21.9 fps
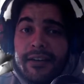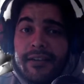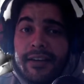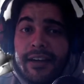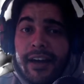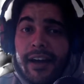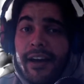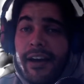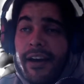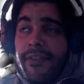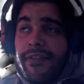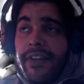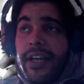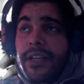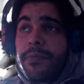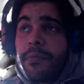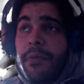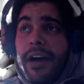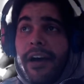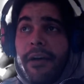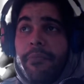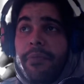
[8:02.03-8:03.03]
And I,
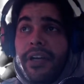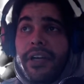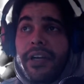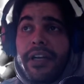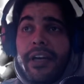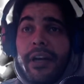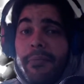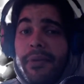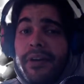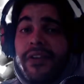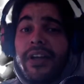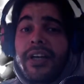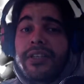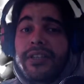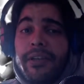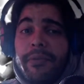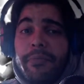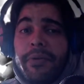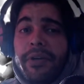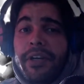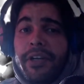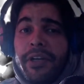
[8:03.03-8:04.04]
that's my opinion. I believe that's
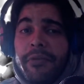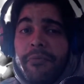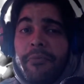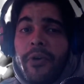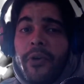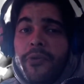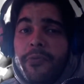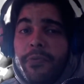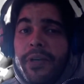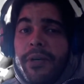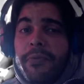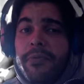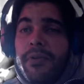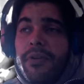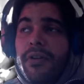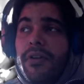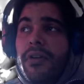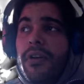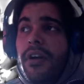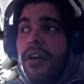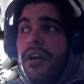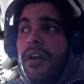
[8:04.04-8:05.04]
the opinion of most people.
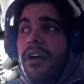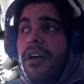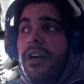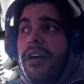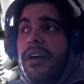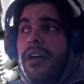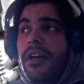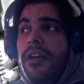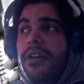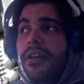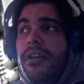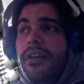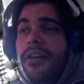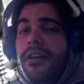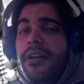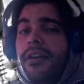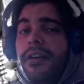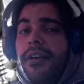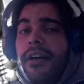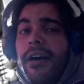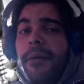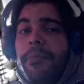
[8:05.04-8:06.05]
And
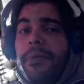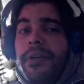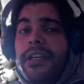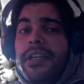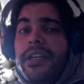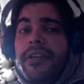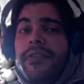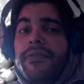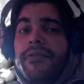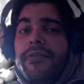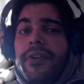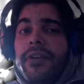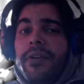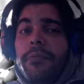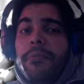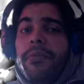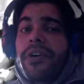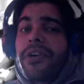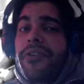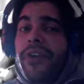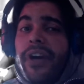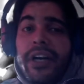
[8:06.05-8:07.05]
uh, I believe
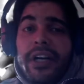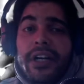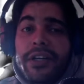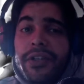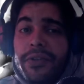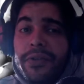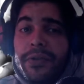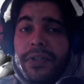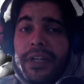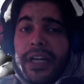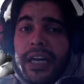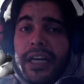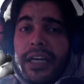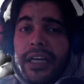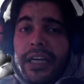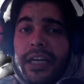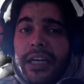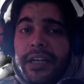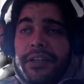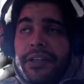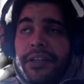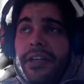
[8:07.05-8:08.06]
McGregor could do that
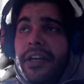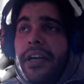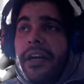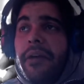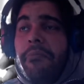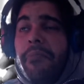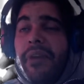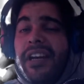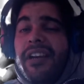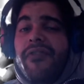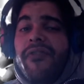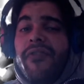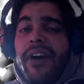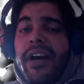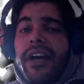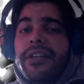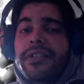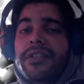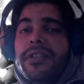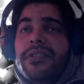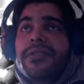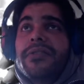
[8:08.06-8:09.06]
again, and many
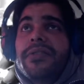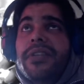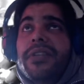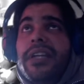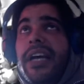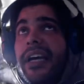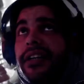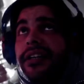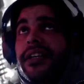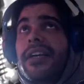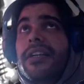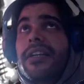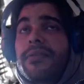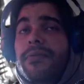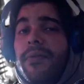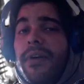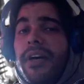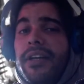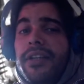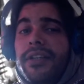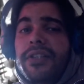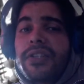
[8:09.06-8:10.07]
fighters can do that. And that's
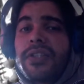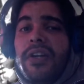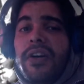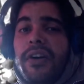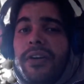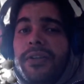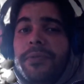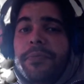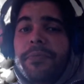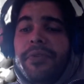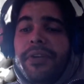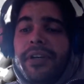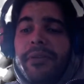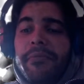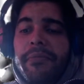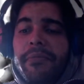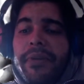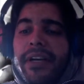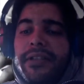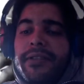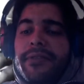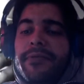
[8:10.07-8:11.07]
why this song is pretty
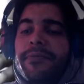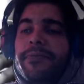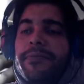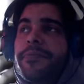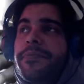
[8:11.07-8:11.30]
amazing.